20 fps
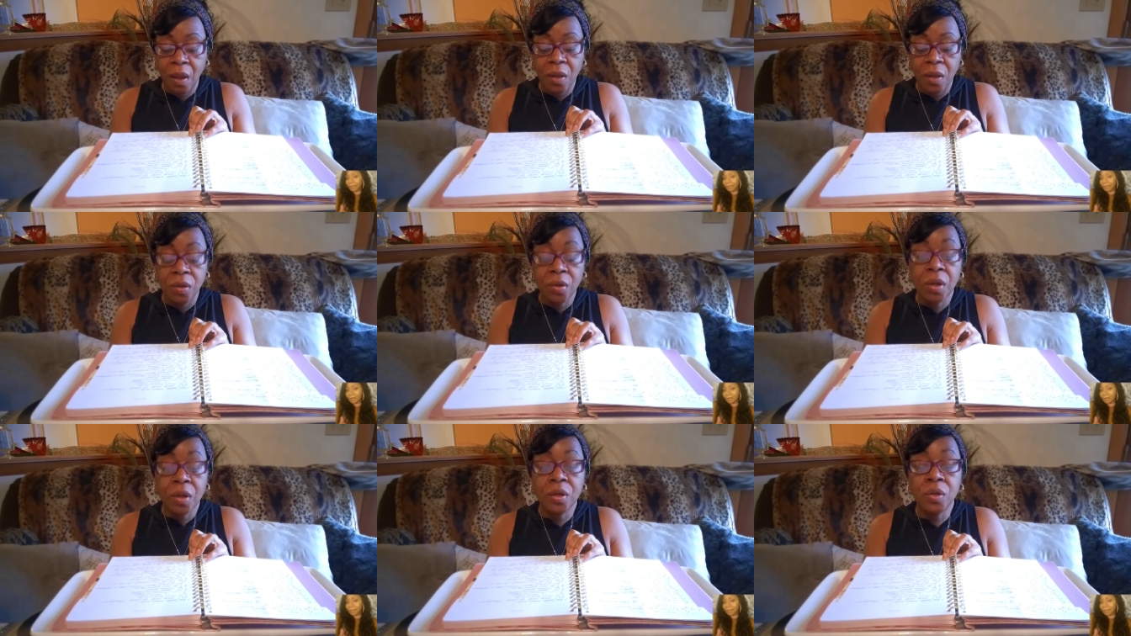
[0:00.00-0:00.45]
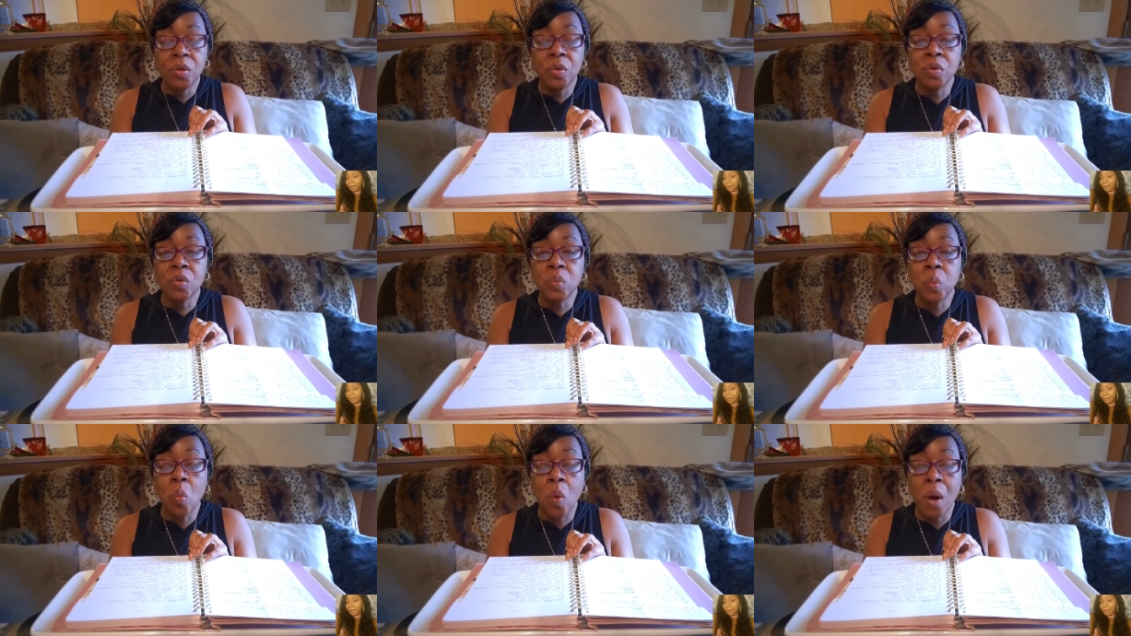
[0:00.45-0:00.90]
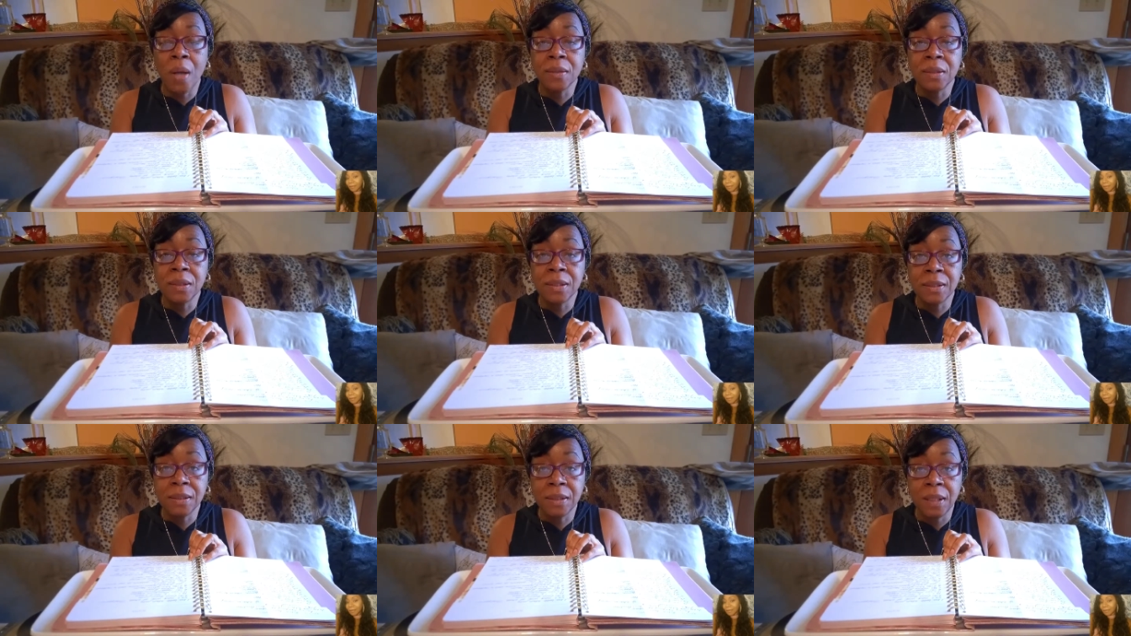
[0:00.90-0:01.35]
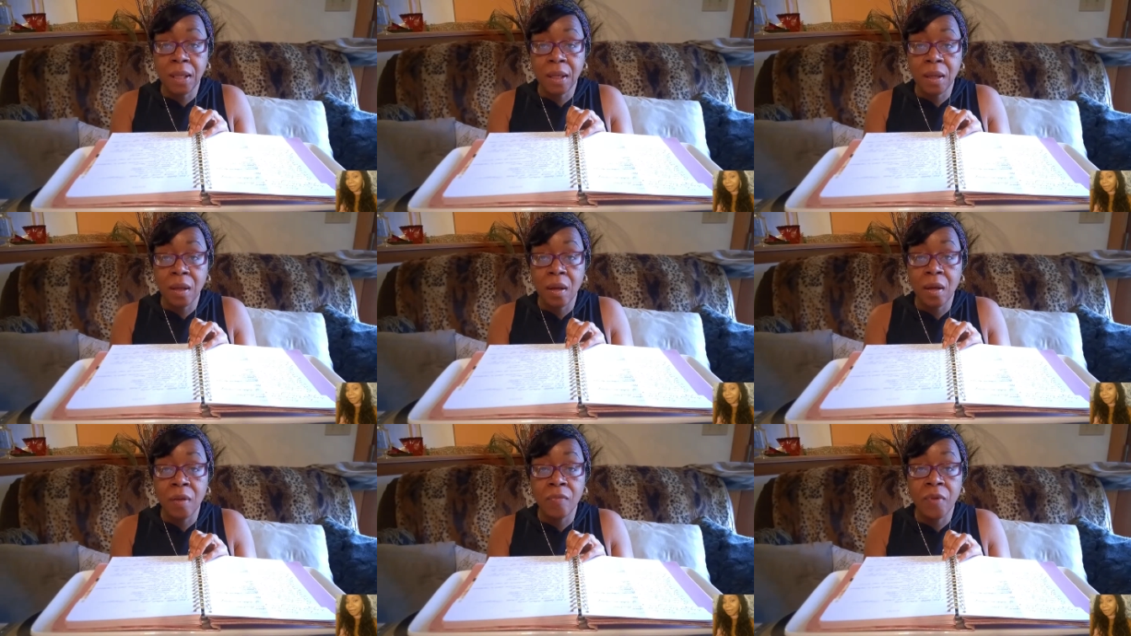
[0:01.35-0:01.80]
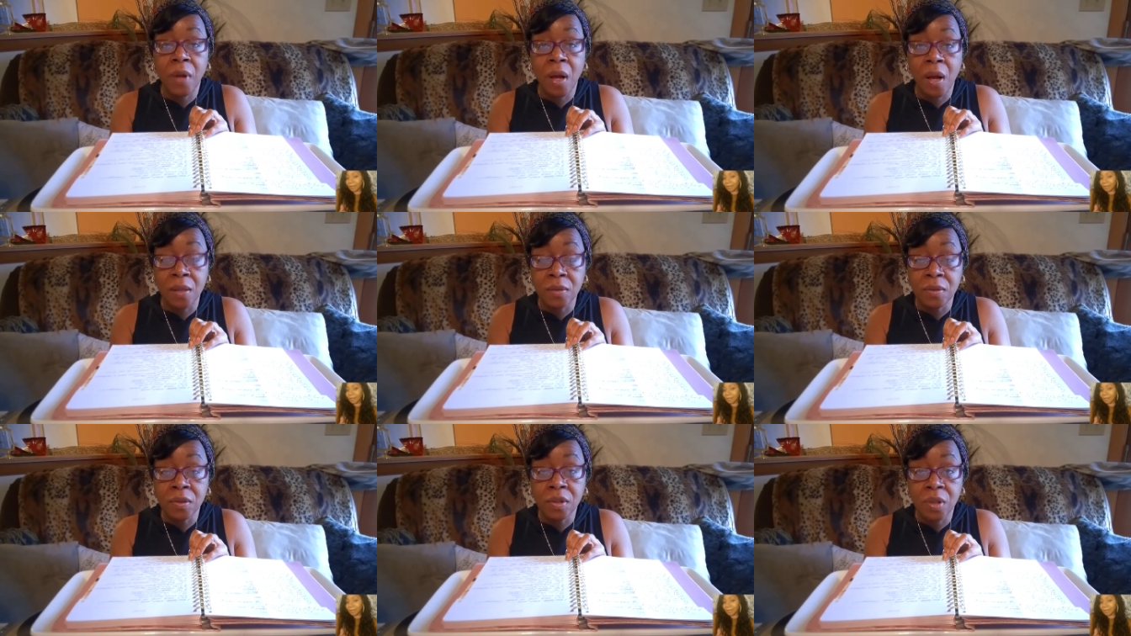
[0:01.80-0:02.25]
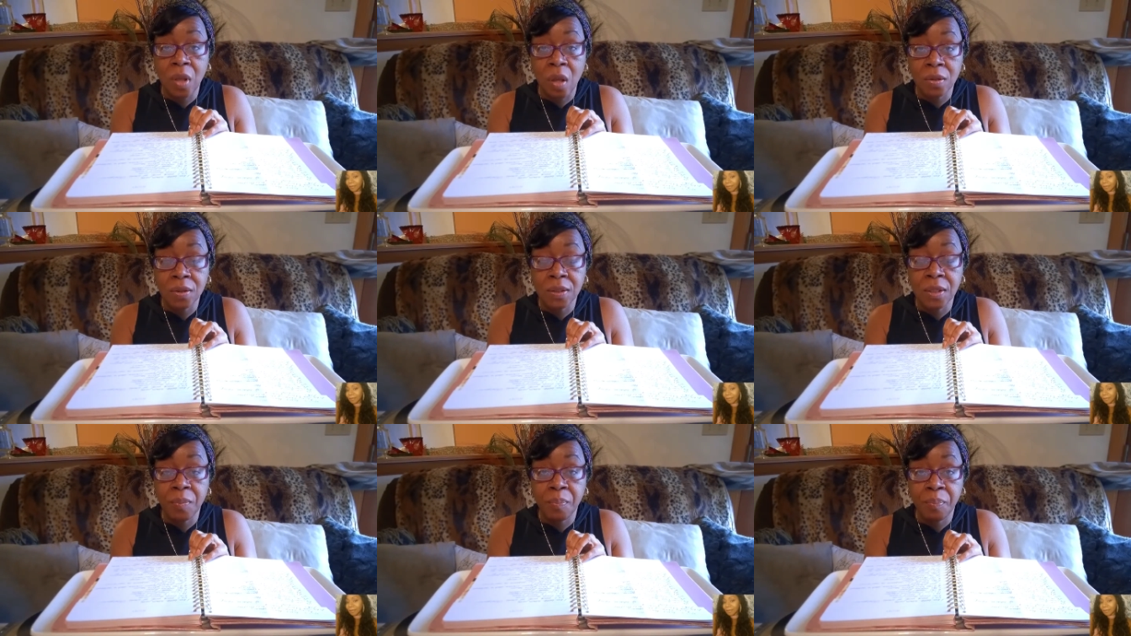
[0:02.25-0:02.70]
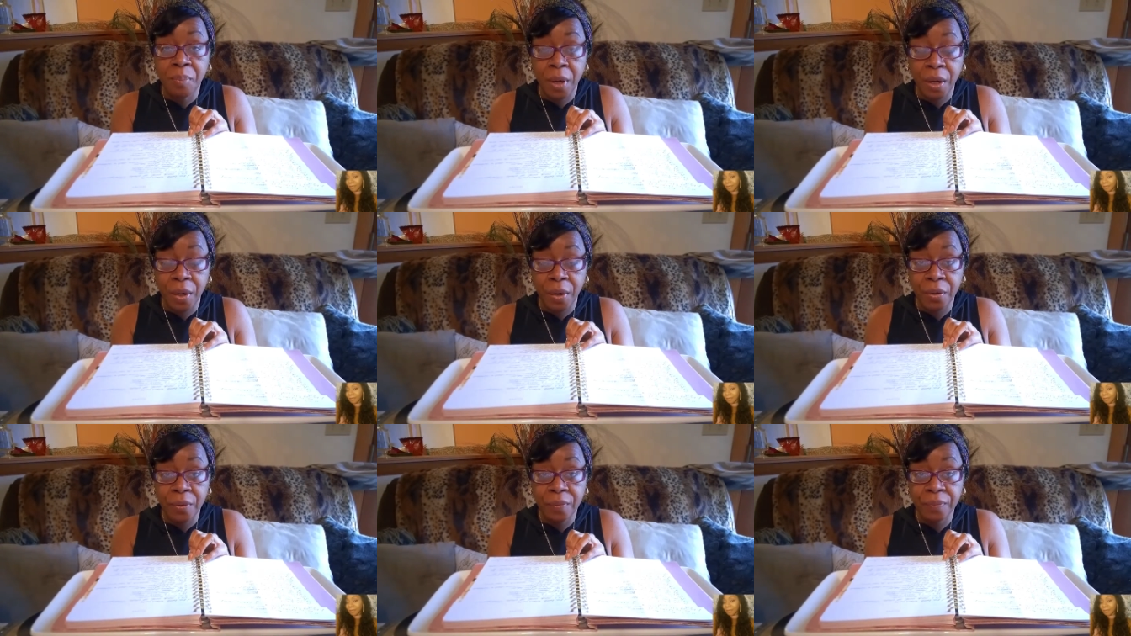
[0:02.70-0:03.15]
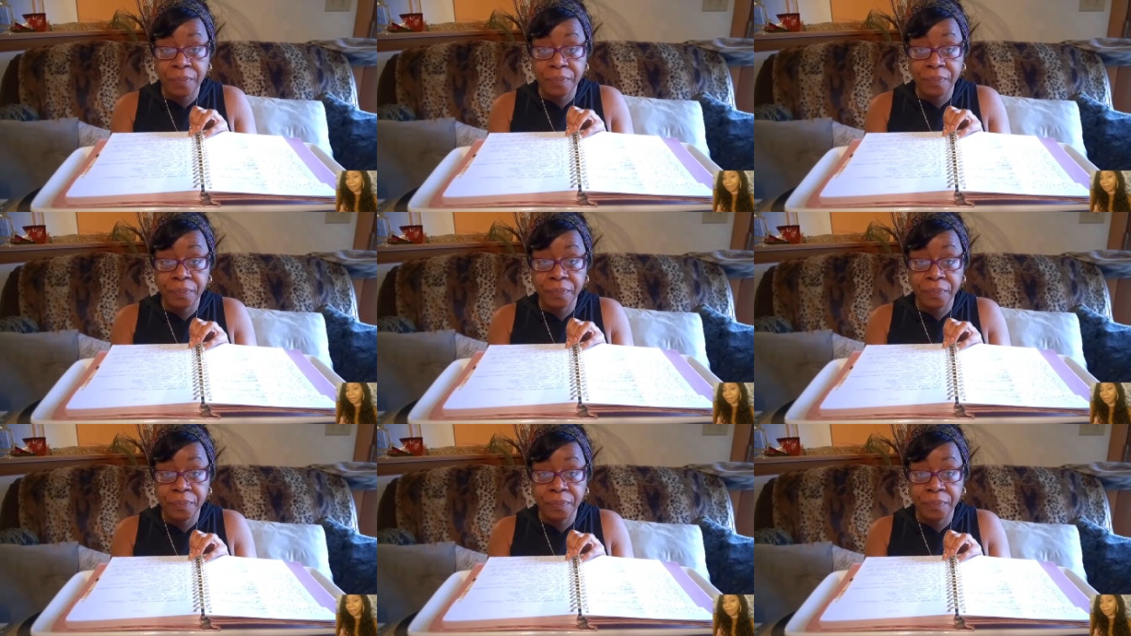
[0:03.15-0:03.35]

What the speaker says: You're going to use 1 stick of unsalted butter